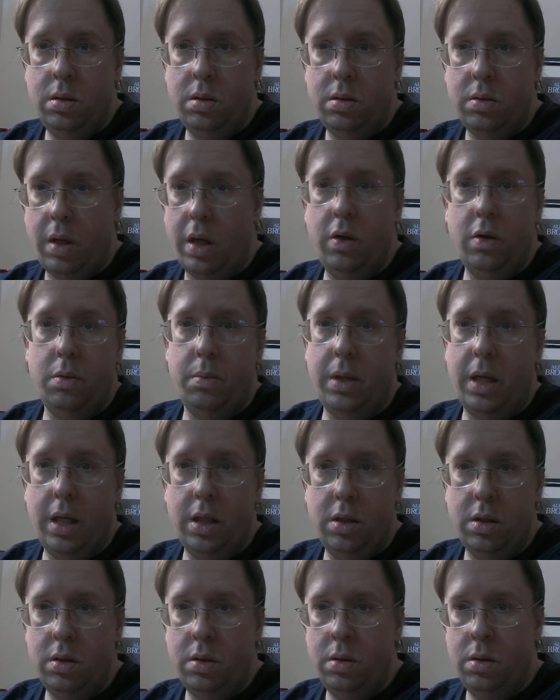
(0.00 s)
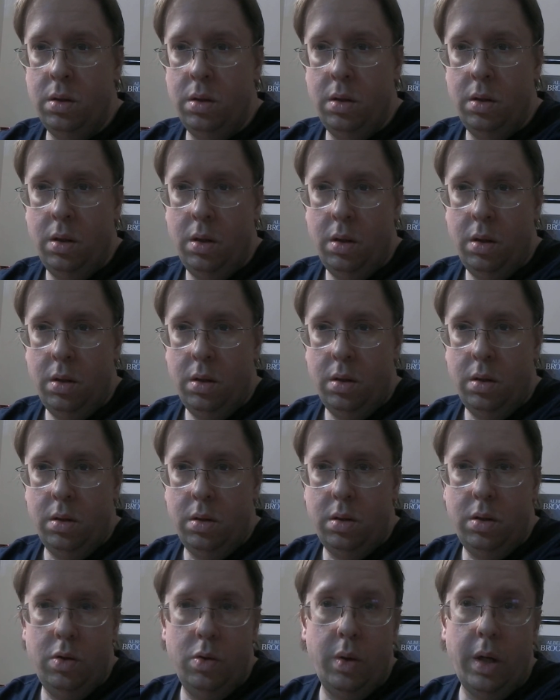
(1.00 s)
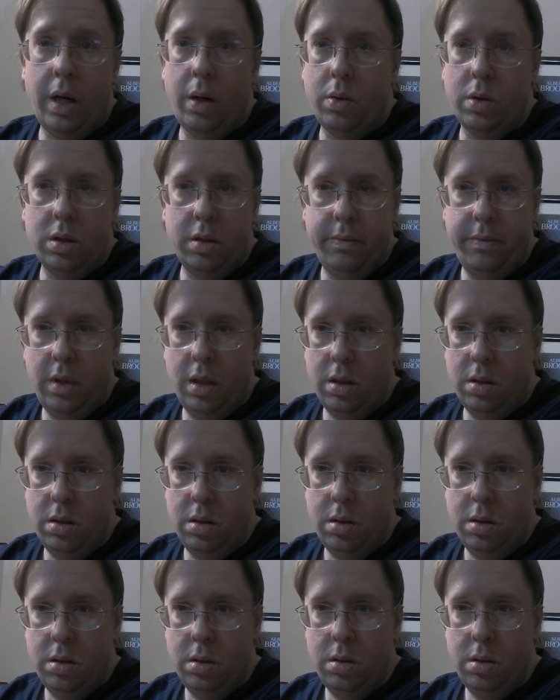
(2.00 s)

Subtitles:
try to imagine 2 hours of this.